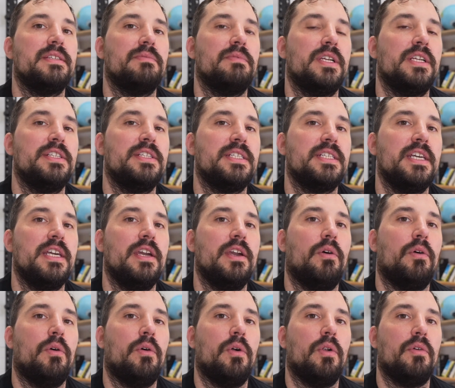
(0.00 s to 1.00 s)
will see
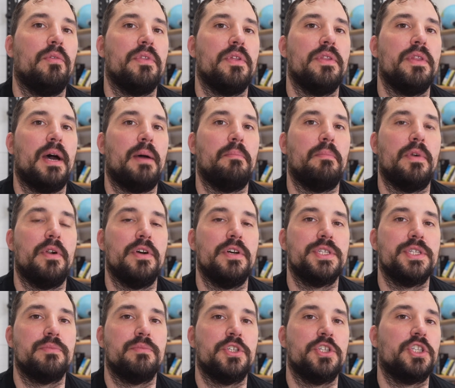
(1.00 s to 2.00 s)
all of the
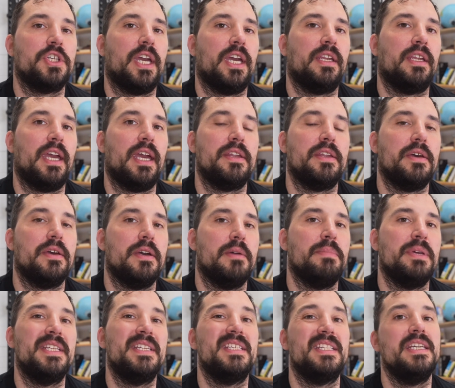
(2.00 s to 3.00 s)
numbers, which can get a
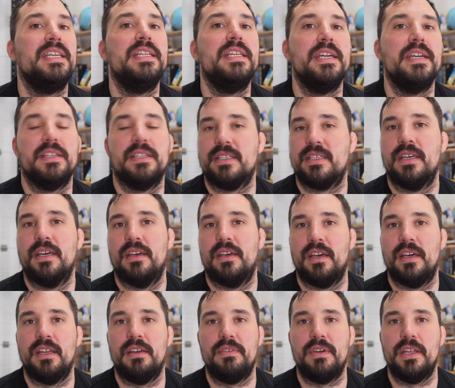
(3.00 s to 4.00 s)
bit tedious
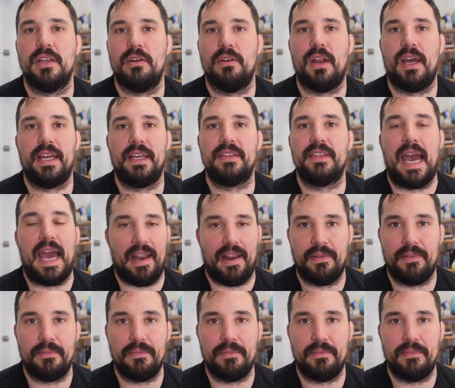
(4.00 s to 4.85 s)
in a video like that.